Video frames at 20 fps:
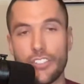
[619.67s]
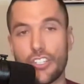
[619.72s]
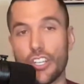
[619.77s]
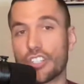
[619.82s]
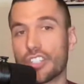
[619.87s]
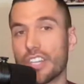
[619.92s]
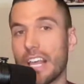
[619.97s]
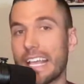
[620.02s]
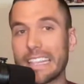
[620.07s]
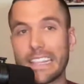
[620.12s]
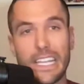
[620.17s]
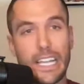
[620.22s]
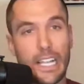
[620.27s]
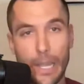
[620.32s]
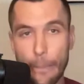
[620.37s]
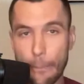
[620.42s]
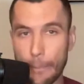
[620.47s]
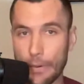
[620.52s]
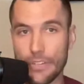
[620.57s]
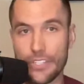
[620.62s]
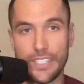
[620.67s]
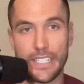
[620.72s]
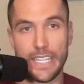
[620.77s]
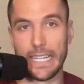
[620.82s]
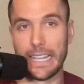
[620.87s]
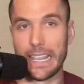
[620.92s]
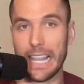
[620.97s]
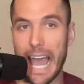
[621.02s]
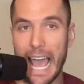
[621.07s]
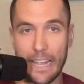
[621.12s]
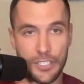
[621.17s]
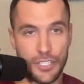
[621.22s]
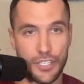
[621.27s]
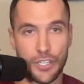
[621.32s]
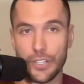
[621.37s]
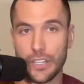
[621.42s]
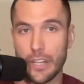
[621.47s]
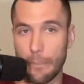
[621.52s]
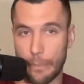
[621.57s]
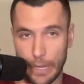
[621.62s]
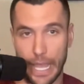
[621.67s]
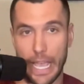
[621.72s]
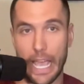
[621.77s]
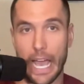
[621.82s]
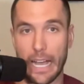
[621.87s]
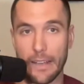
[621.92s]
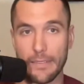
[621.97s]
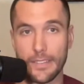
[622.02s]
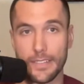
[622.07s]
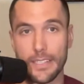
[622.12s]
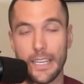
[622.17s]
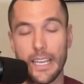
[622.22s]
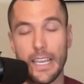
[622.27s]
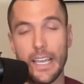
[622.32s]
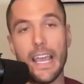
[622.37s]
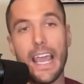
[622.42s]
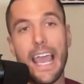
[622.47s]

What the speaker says: Just like the Clippers did last year in the playoffs,